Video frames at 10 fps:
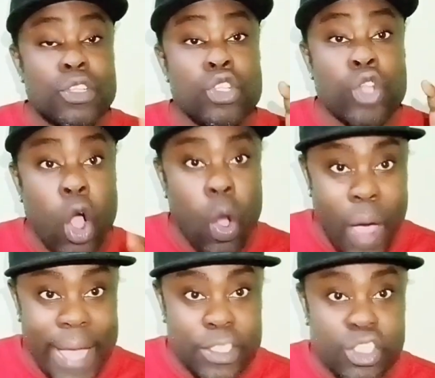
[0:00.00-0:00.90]

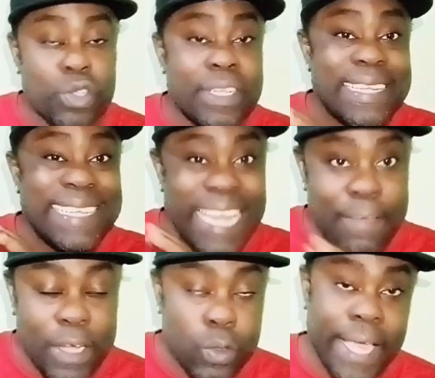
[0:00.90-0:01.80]
no one should
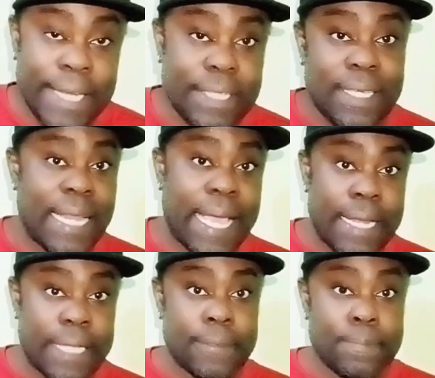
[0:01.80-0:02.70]
never do anything
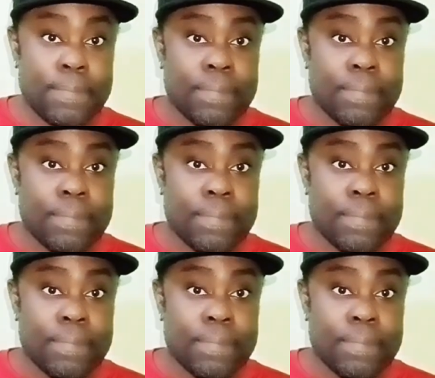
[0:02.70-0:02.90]
like that.